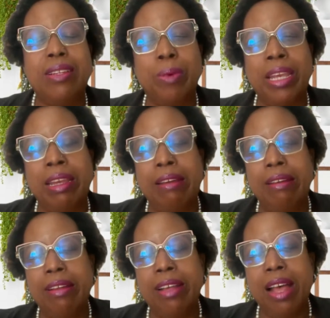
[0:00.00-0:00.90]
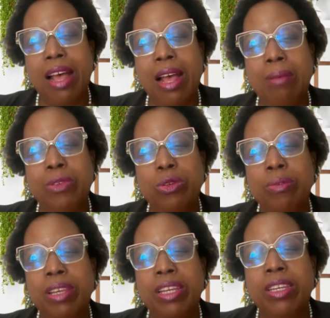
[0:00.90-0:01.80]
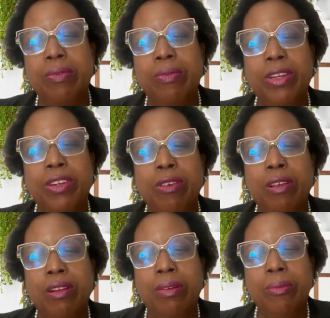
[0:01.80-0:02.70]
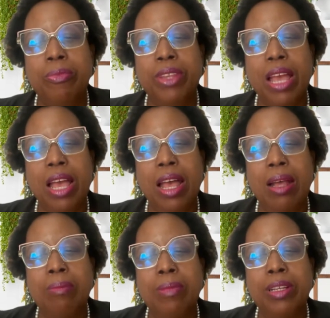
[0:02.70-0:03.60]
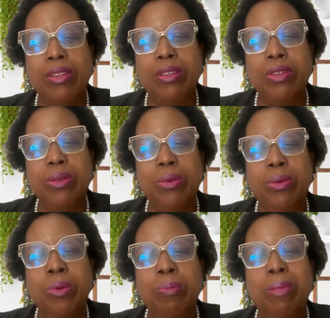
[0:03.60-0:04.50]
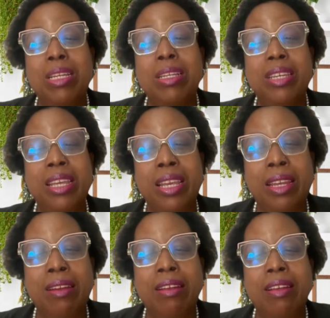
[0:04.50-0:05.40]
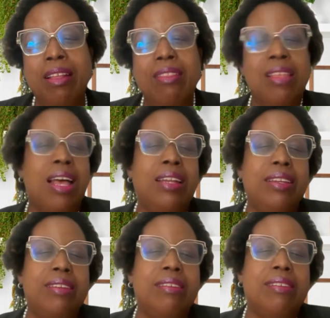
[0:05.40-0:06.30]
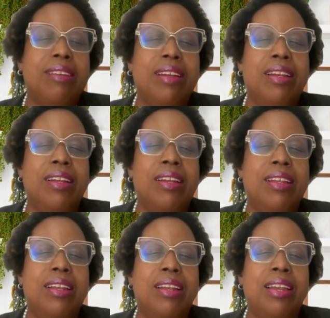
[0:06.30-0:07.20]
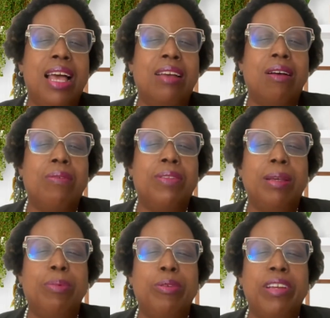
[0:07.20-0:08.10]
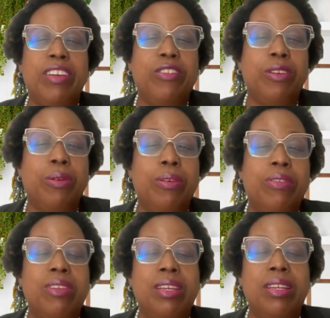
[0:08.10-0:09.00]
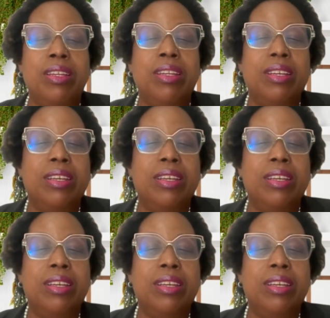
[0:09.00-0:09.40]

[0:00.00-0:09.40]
way to the individual to maintain that lack of separation, or seeing,